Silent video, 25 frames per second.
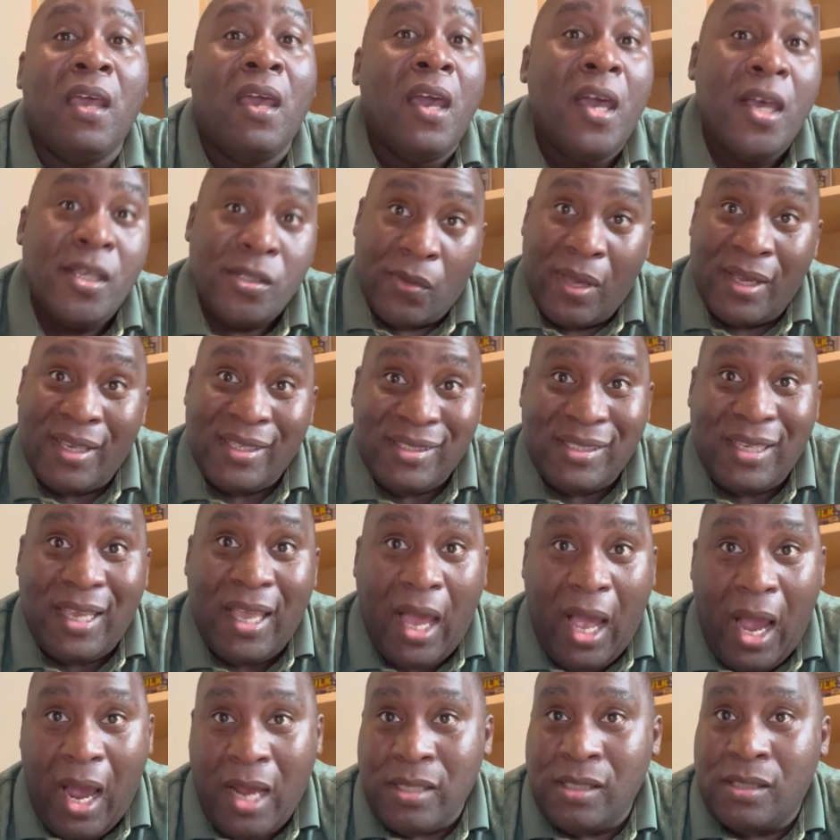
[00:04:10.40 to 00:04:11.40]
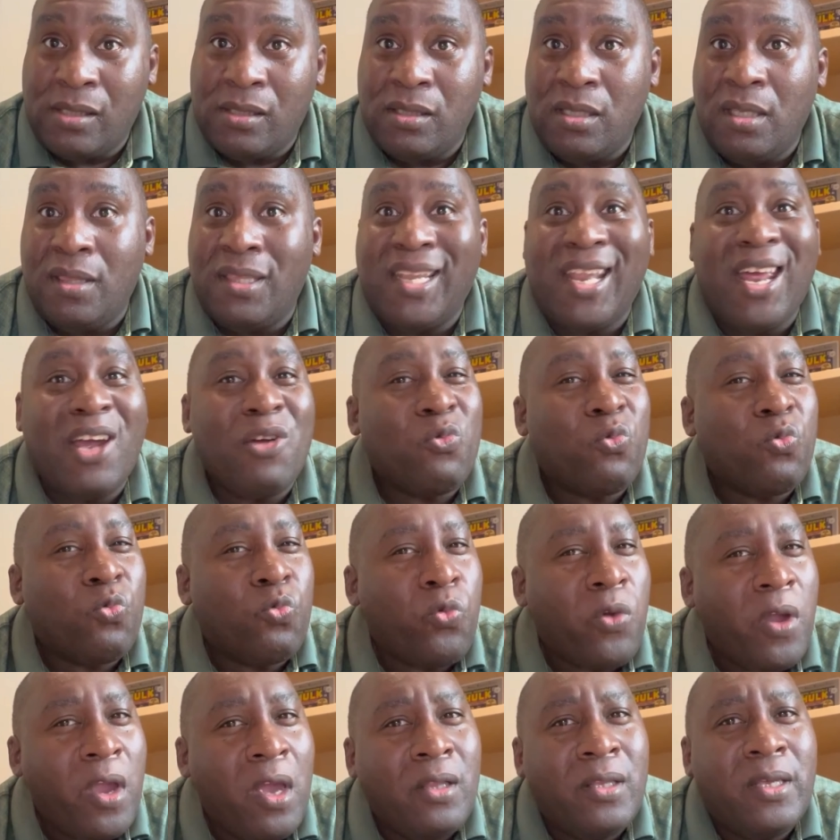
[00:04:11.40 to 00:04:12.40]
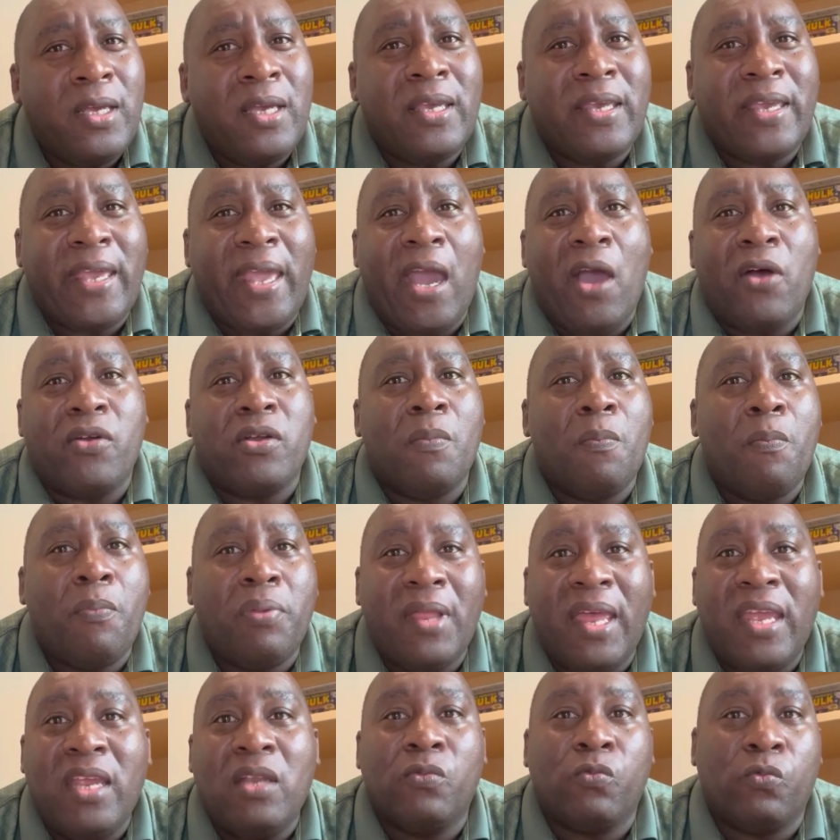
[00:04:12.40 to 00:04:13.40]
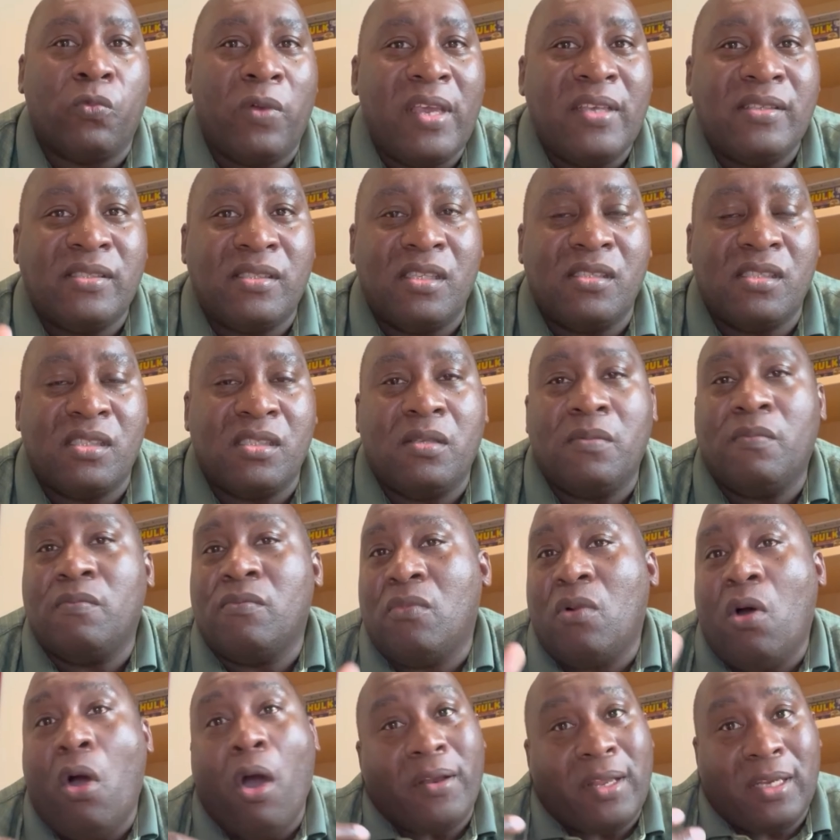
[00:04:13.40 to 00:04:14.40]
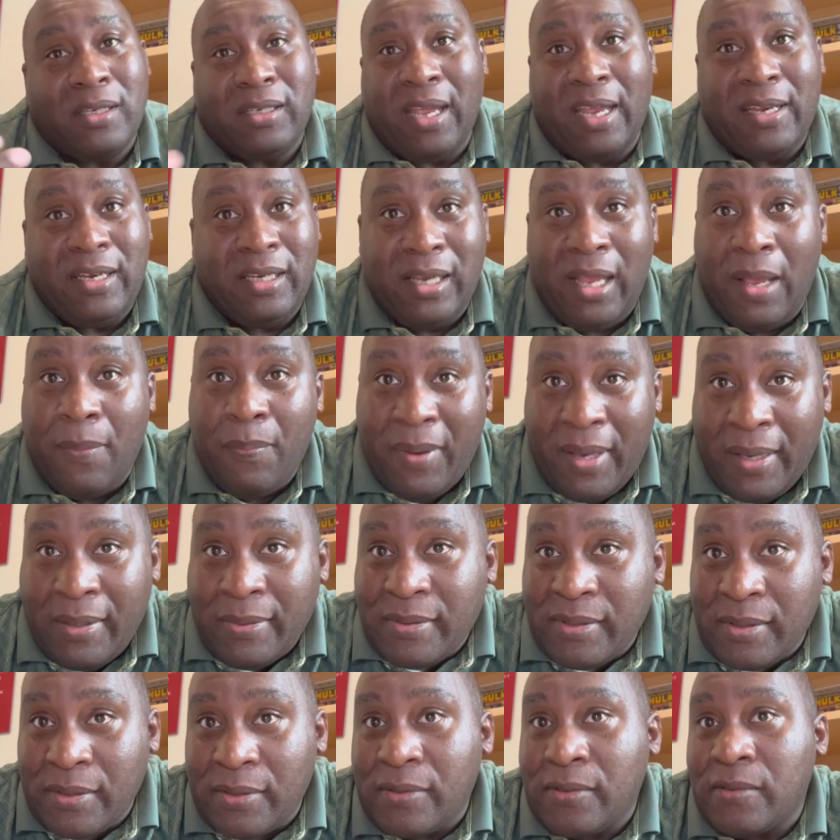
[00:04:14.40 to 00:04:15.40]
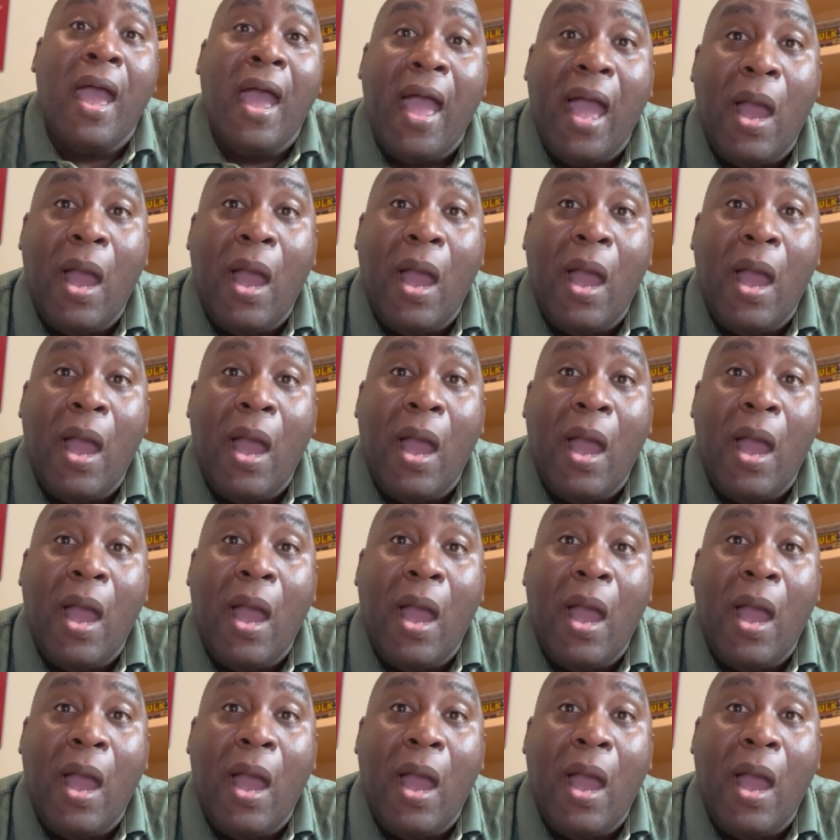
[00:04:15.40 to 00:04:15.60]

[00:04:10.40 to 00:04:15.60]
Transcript: So I can say honestly that I rarely encounter blatant racism on a day-to-day basis.